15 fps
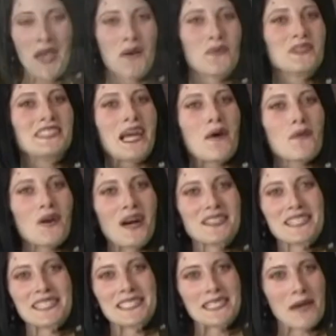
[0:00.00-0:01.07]
Well, now we're on
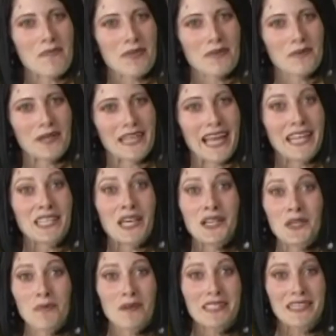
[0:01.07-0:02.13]
to step 3, and
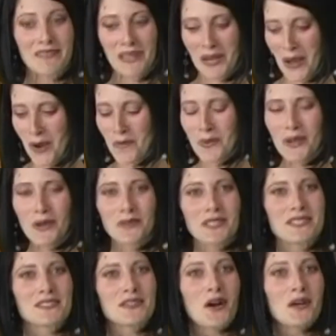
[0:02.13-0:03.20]
can you believe it? We only
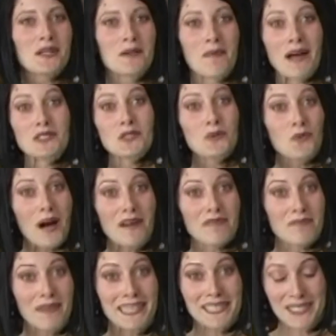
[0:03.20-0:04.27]
started about 12
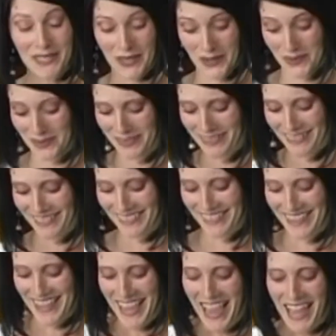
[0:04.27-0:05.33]
minutes ago.
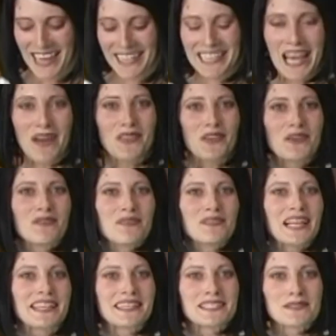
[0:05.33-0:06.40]
Now that you've
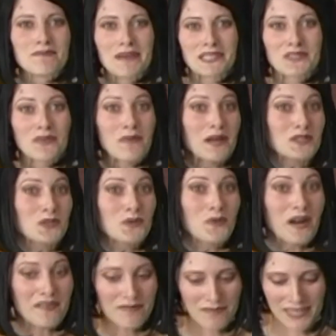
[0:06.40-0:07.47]
let this mix for about
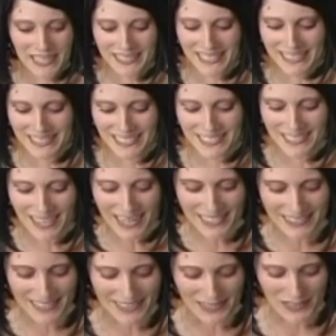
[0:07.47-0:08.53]
12 minutes, it's
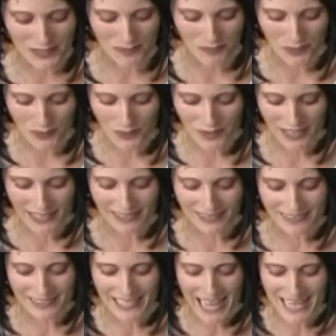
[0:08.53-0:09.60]
nice and smooth and
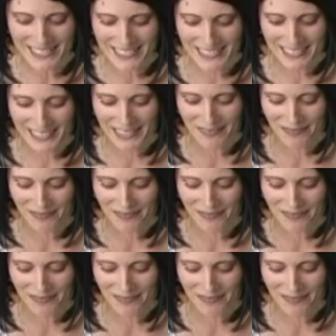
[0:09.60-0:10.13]
elasticy.